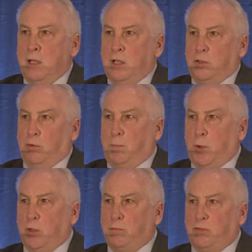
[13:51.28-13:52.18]
The
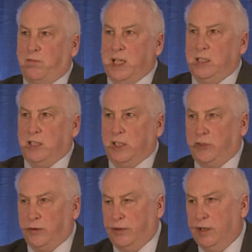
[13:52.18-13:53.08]
report was finally
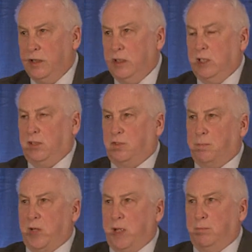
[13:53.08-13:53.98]
issued in
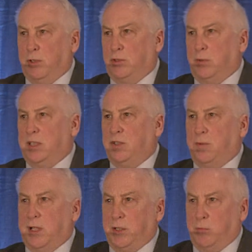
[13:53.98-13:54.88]
September
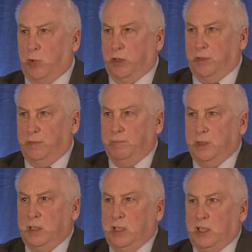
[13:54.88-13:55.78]
2021.
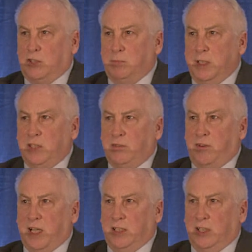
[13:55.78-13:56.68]
Its main
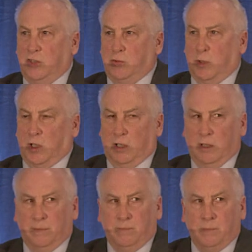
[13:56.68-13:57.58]
findings
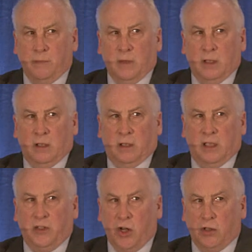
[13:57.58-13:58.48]
were
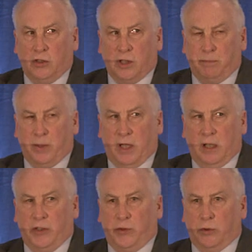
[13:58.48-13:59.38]
internship
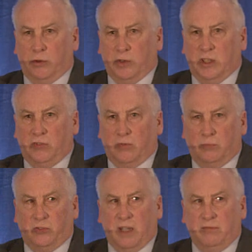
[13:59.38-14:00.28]
pay to increase from
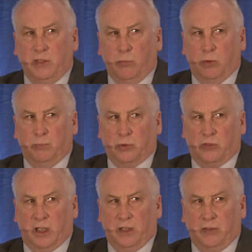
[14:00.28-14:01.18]

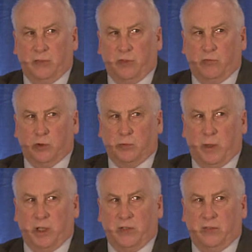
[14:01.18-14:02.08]
71% of the first
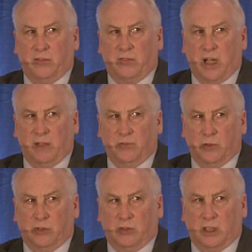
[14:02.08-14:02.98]
point of the staff
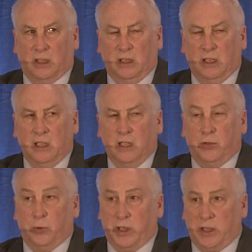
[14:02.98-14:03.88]
nurse scale
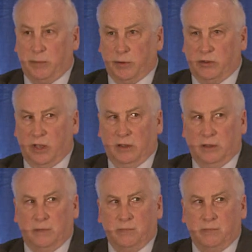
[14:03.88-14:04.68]
to 80%.